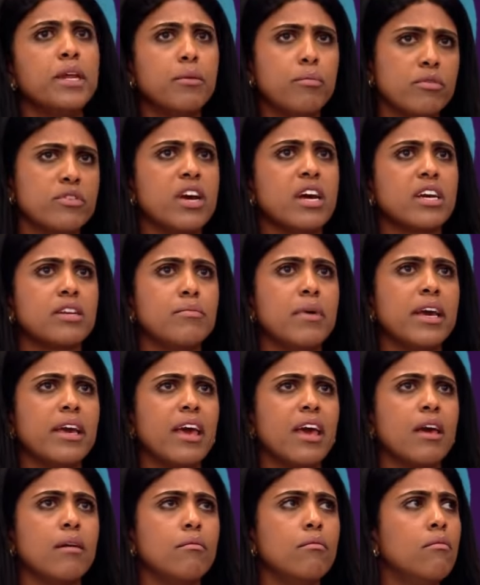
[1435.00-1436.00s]
me to protect my
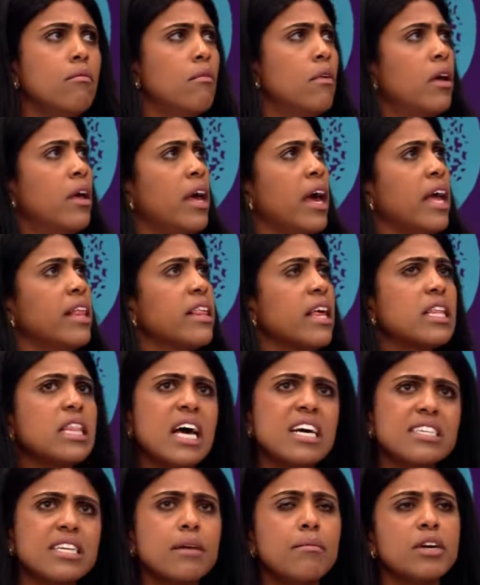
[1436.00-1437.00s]
game. It's like
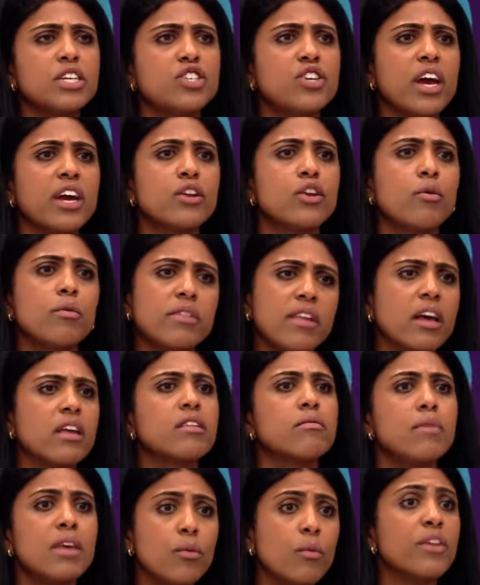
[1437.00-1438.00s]
last time I checked, no one
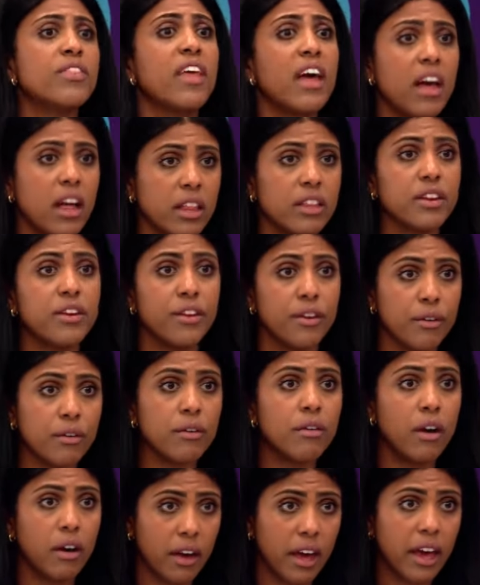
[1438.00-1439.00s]
tells me what the hell to
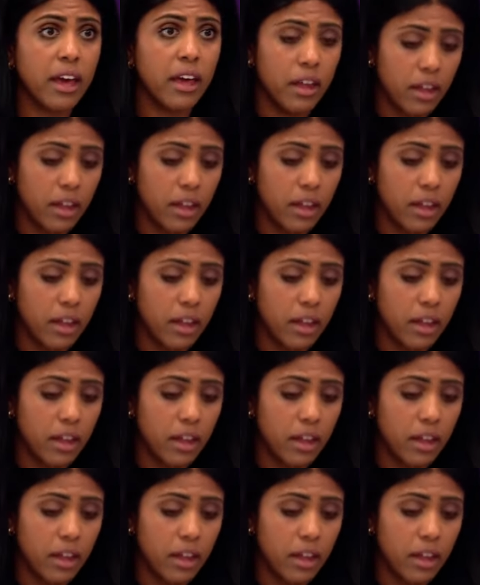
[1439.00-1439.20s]
do, okay?